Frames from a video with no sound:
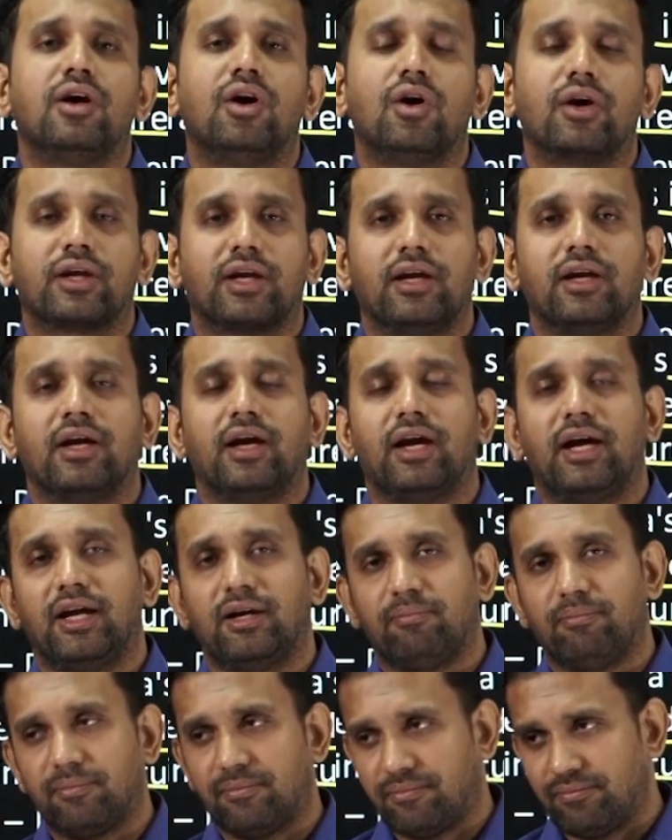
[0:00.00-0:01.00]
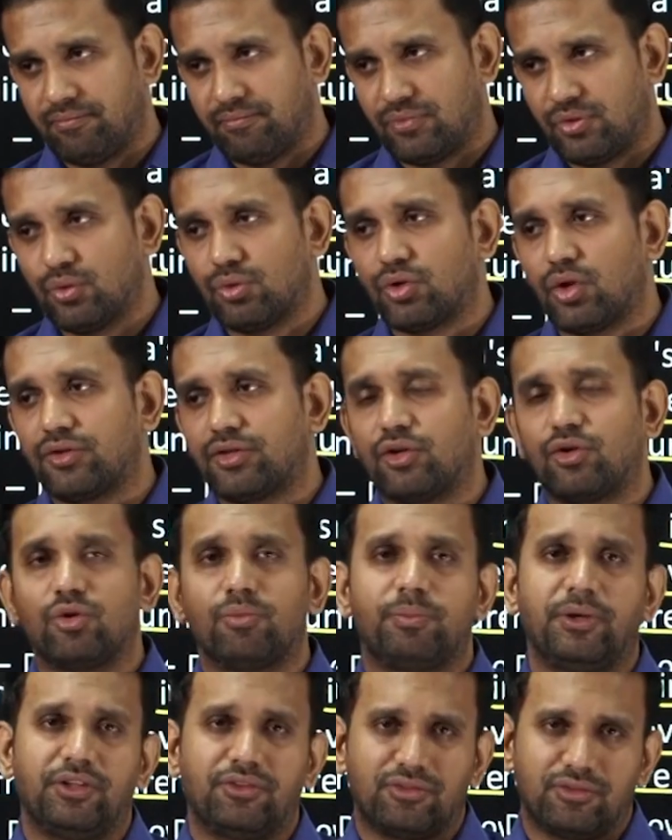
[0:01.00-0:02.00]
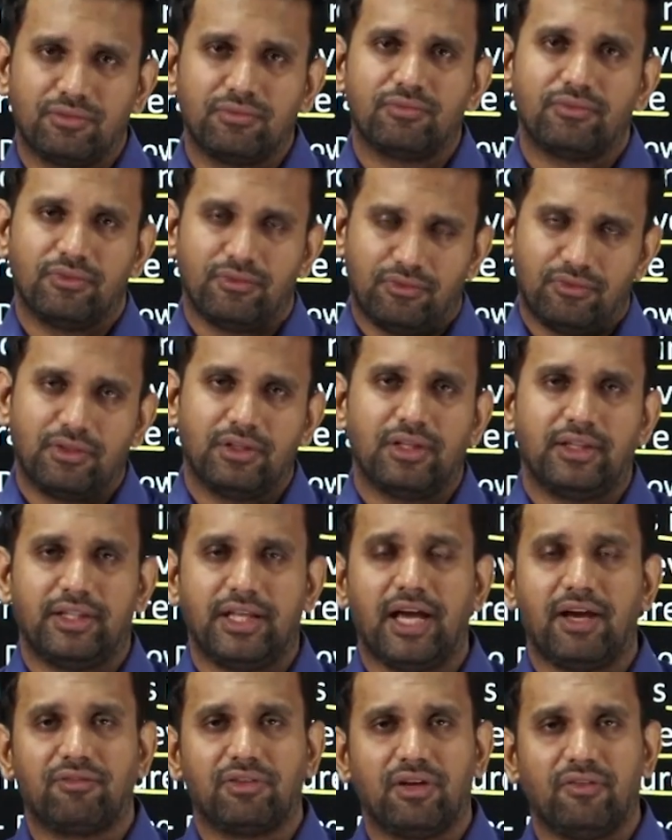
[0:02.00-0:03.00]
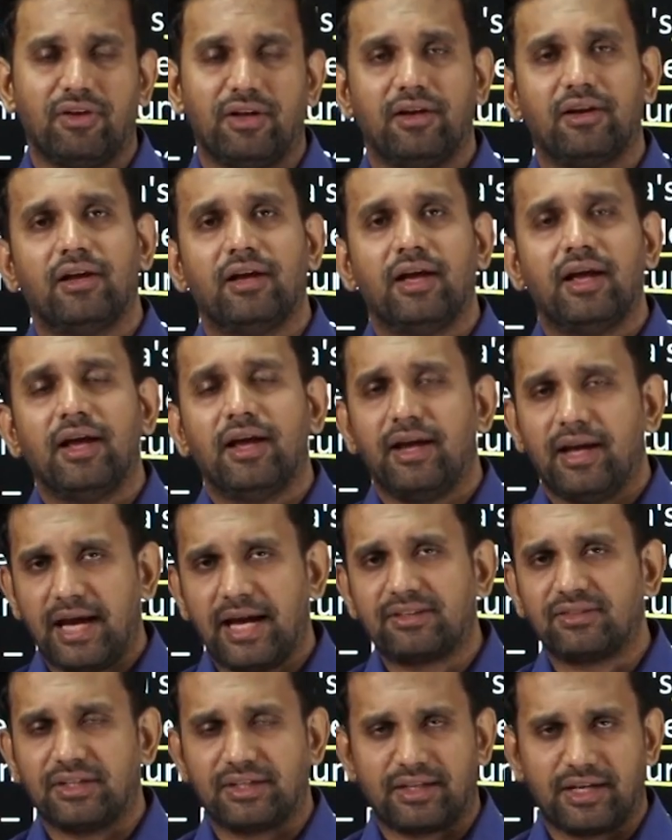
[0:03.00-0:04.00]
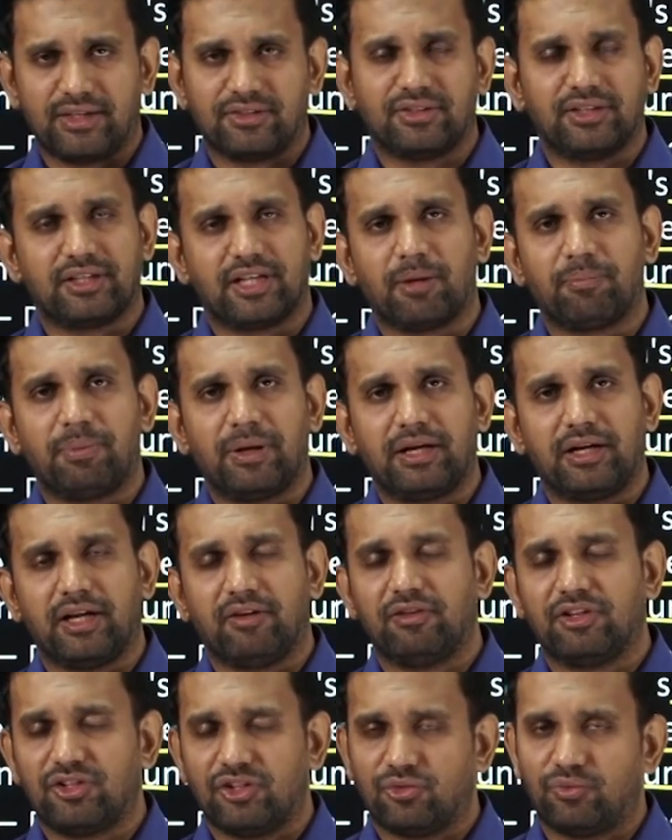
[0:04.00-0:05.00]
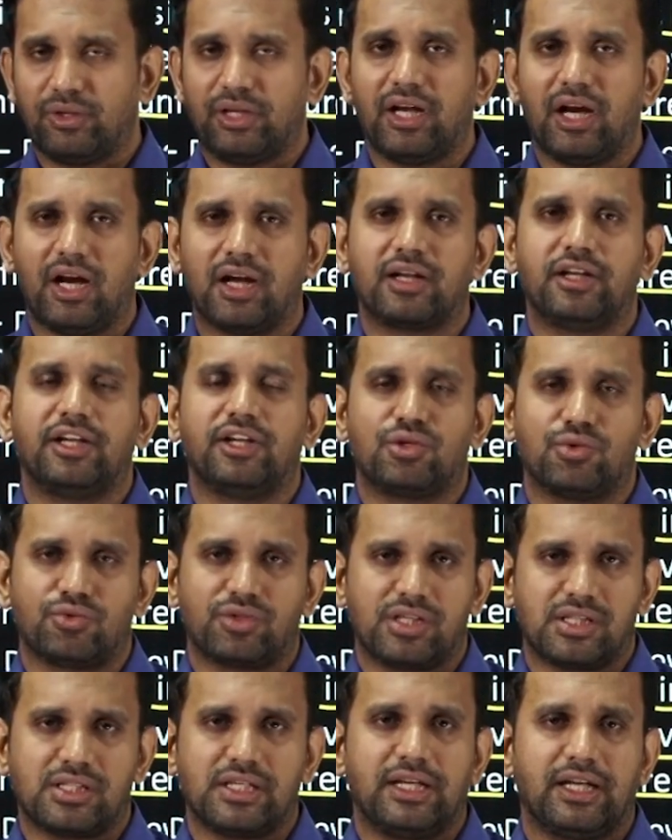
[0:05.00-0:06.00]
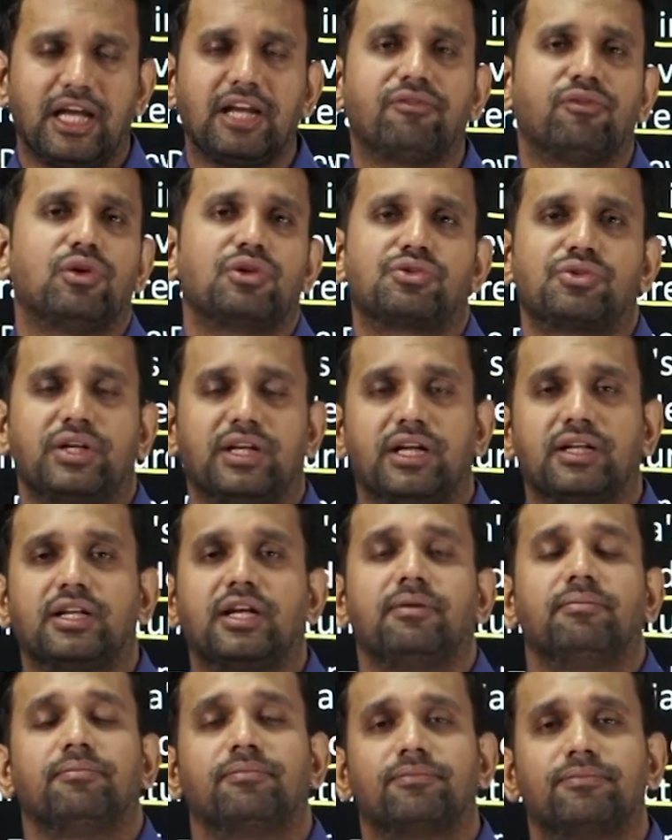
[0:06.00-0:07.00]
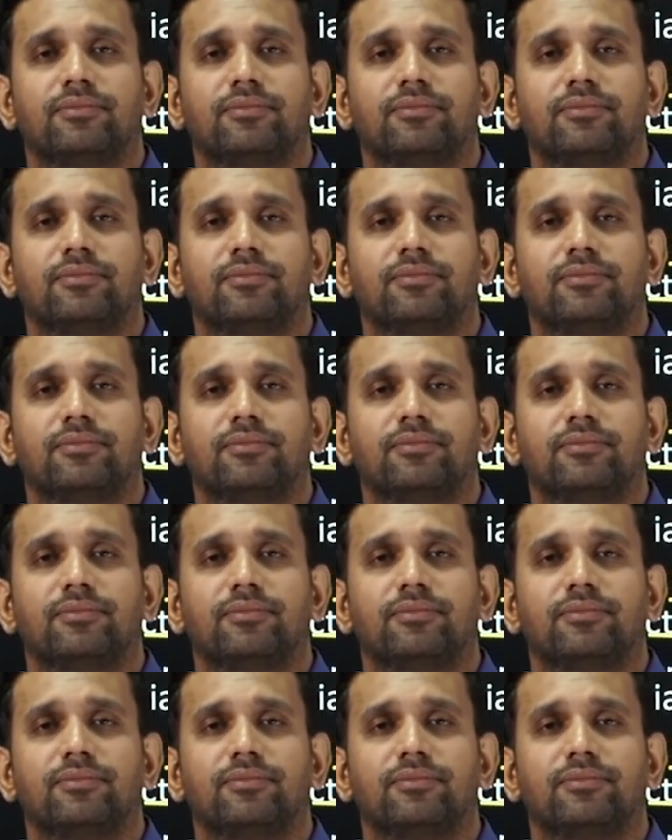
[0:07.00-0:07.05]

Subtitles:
Okay, and 2000 rupees they have given, etc., etc. per day, which is very hardly to sustain life also at that time.